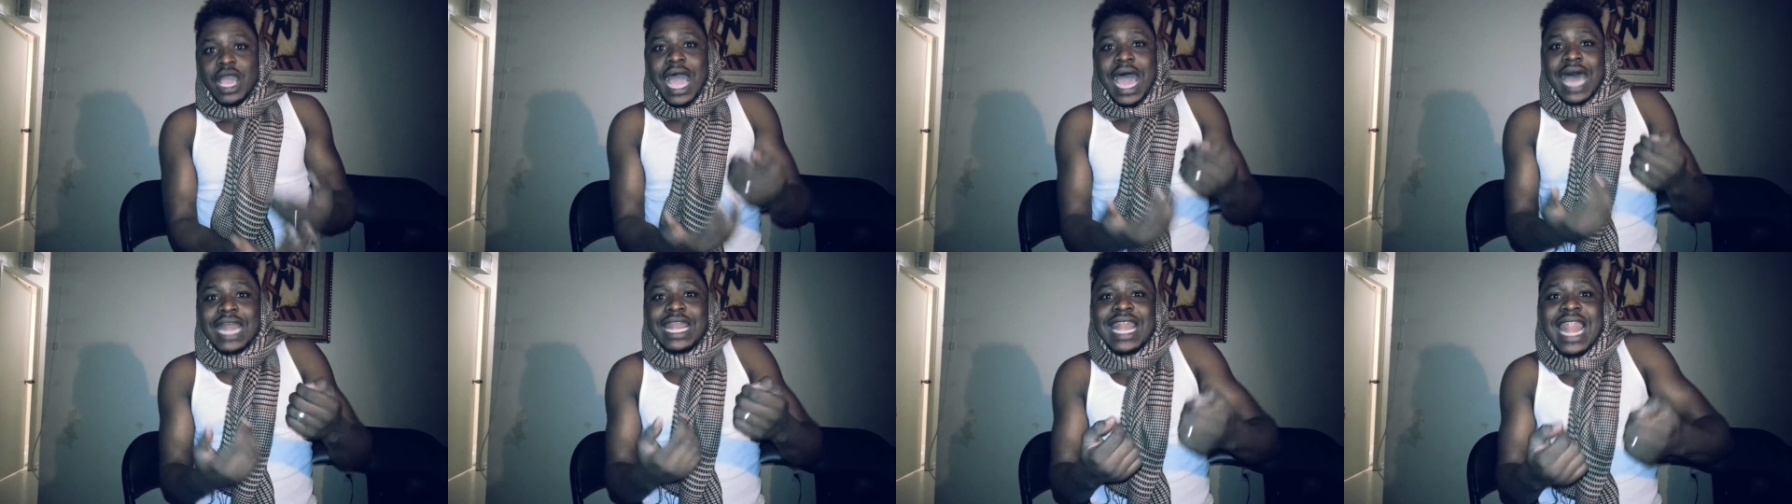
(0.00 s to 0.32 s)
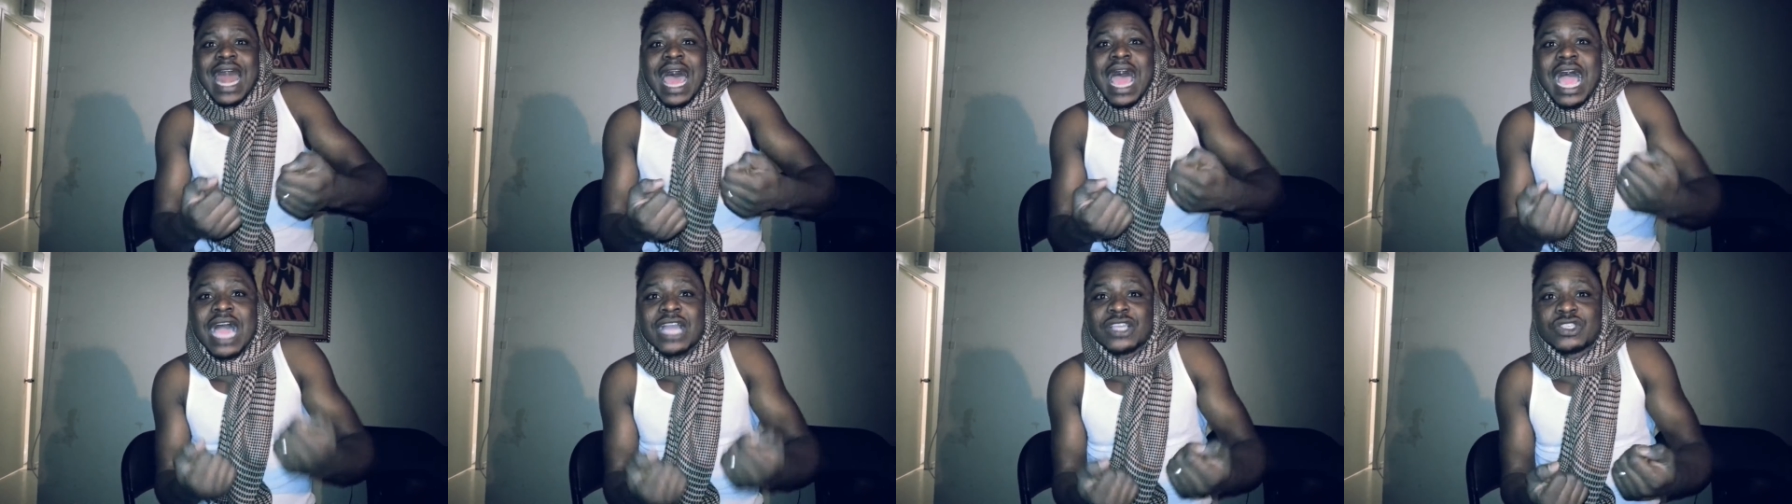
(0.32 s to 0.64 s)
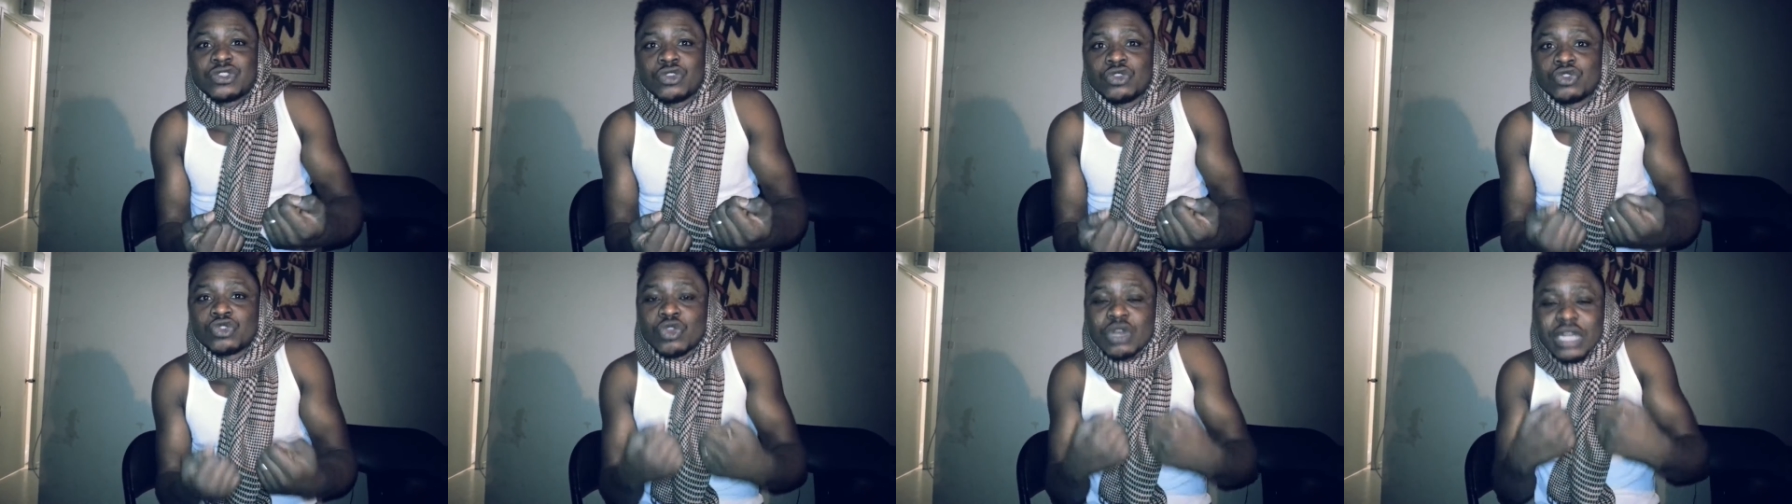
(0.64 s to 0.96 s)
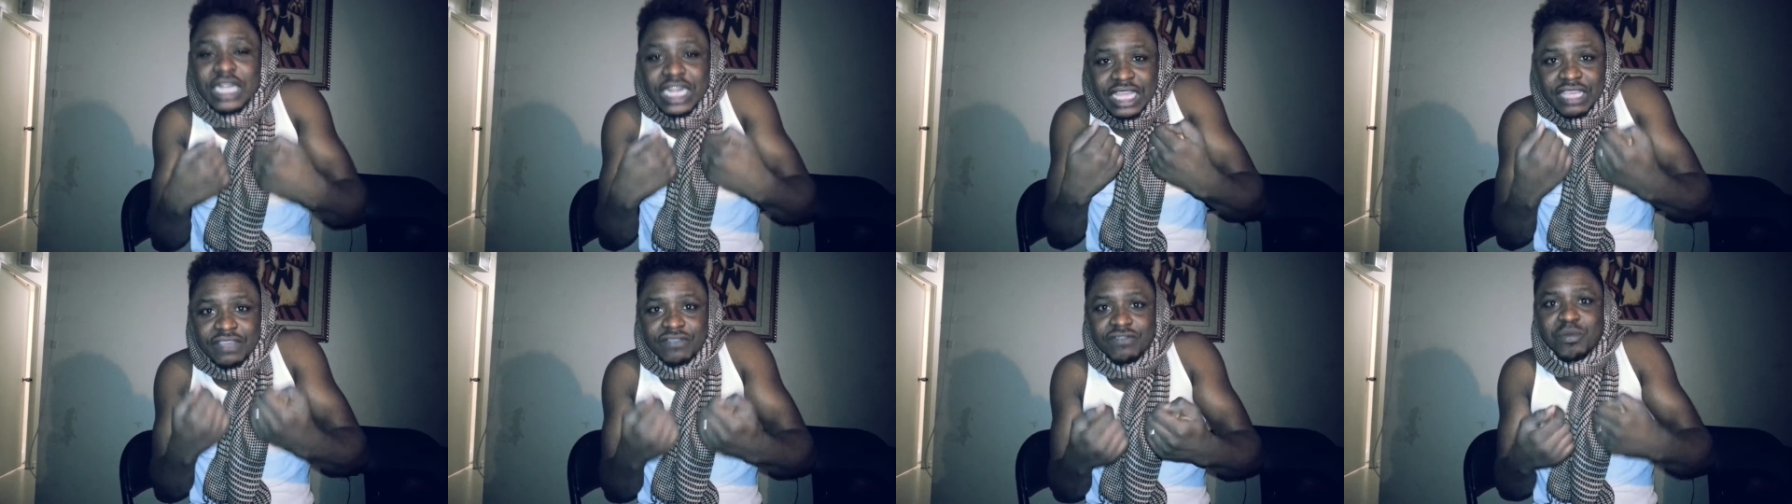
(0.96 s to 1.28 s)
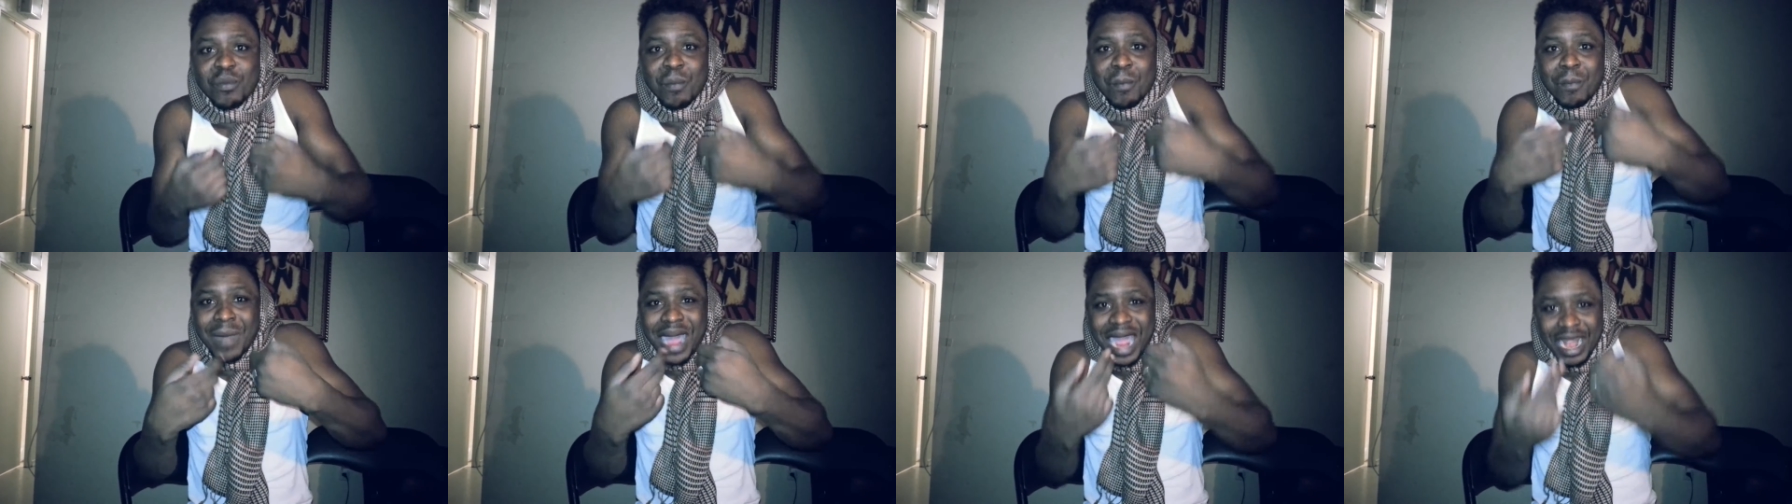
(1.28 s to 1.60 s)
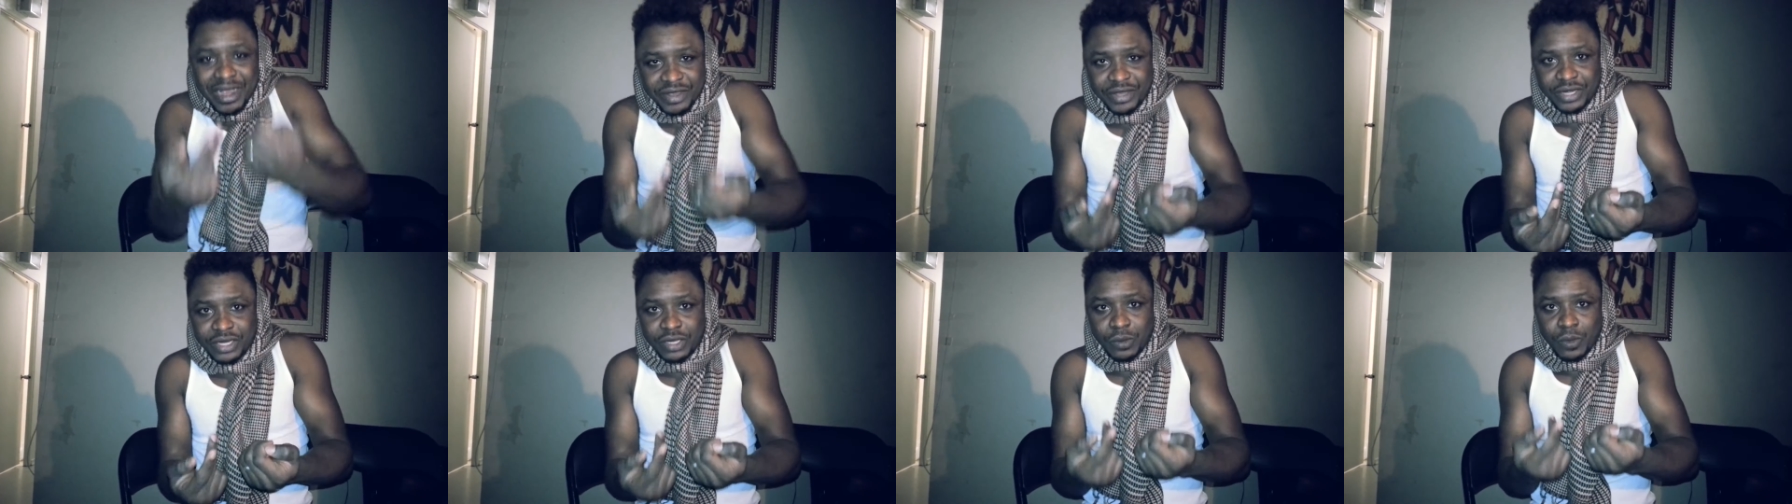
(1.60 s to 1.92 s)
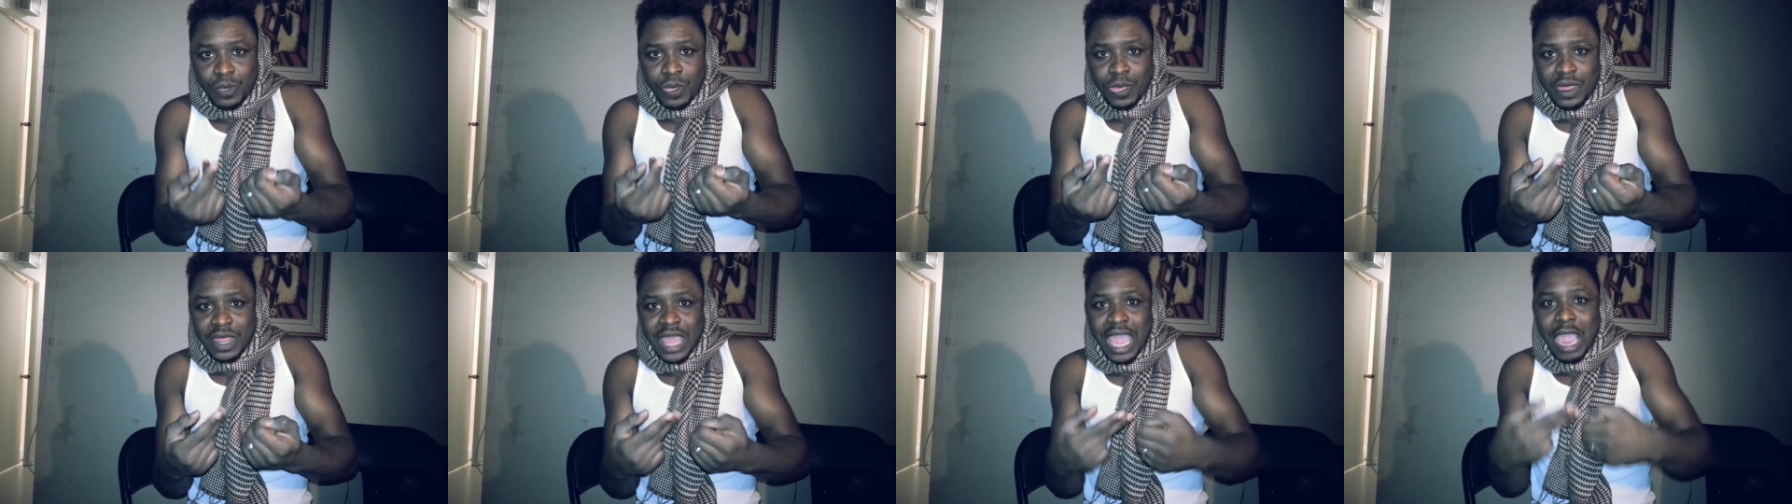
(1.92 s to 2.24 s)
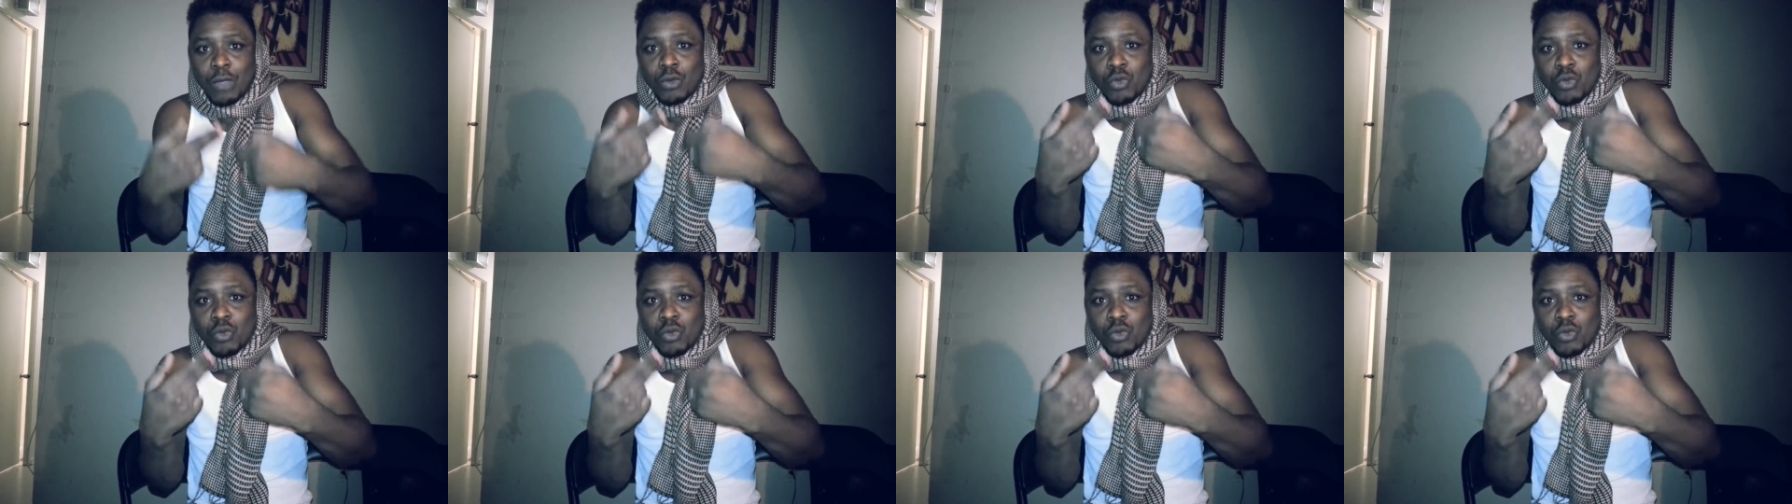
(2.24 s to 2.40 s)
Allah asks you to live, marry a